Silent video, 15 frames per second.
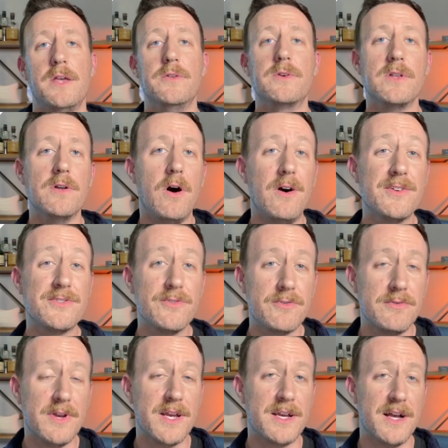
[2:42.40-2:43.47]
You can also
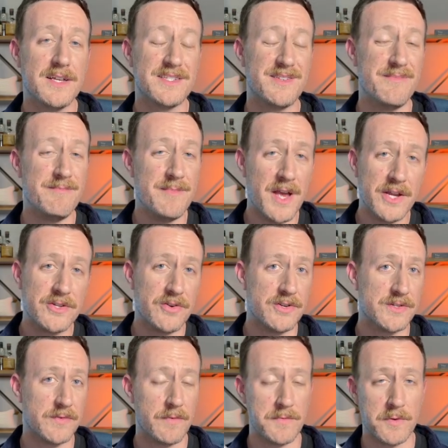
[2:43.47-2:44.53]
create custom
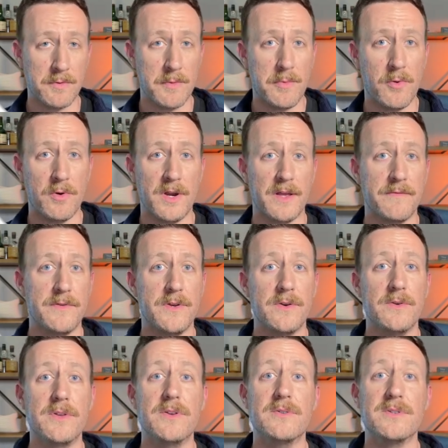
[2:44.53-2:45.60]
measures from the reporting
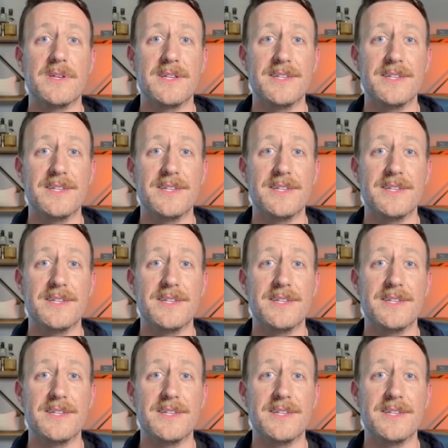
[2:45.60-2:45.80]
view using